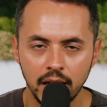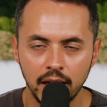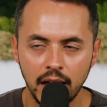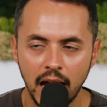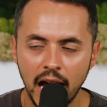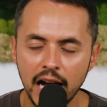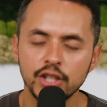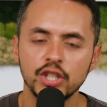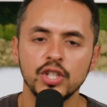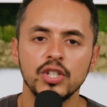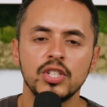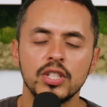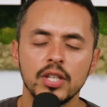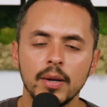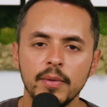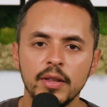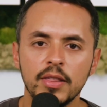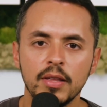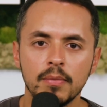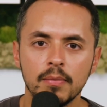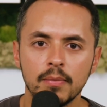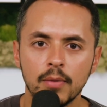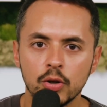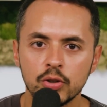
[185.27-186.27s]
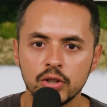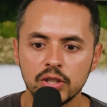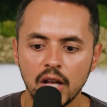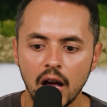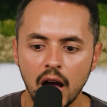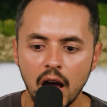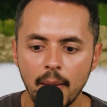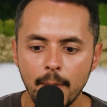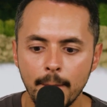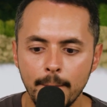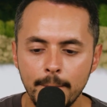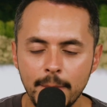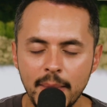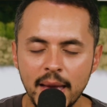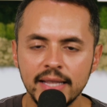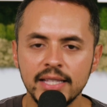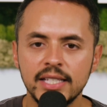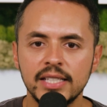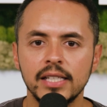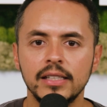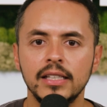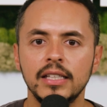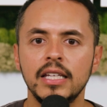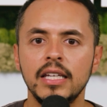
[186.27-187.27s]
Actually, some of the most
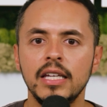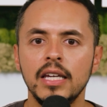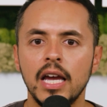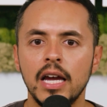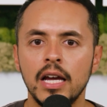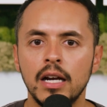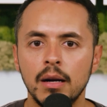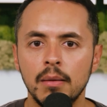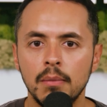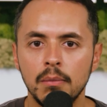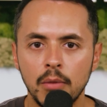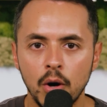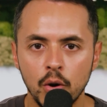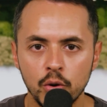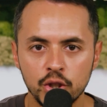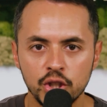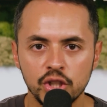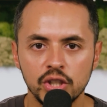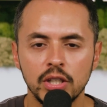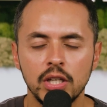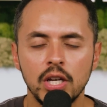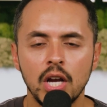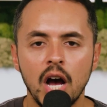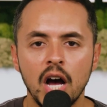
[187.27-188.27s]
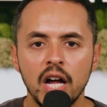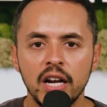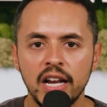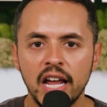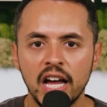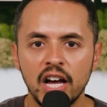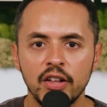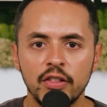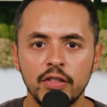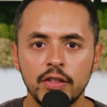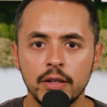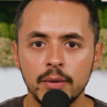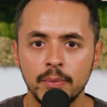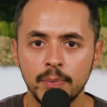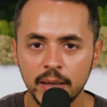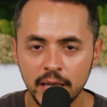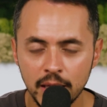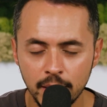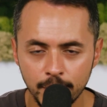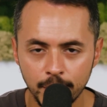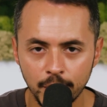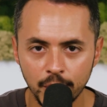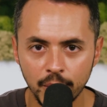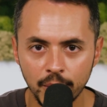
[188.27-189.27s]
mentally and emotionally unhealthy
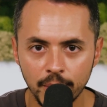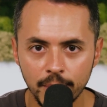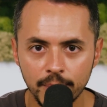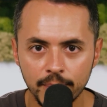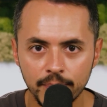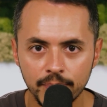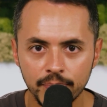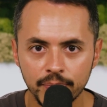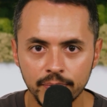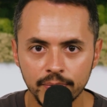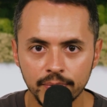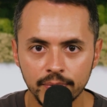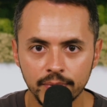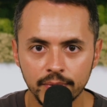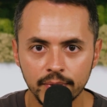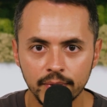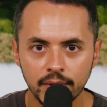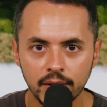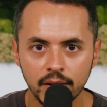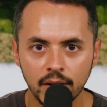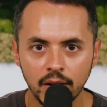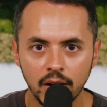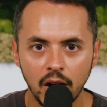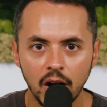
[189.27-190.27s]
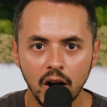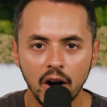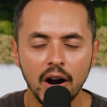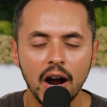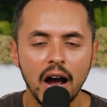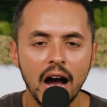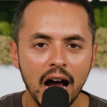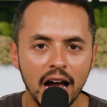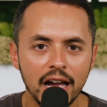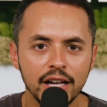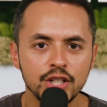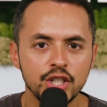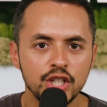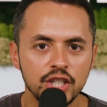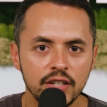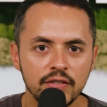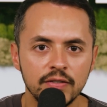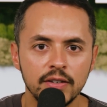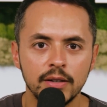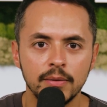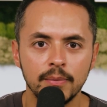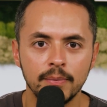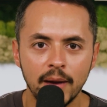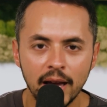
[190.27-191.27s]
people are high
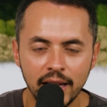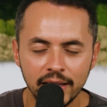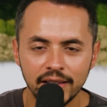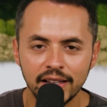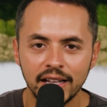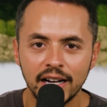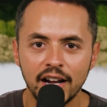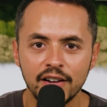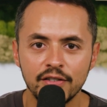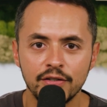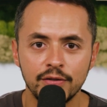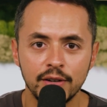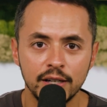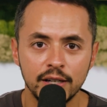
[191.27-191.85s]
achieving men that I've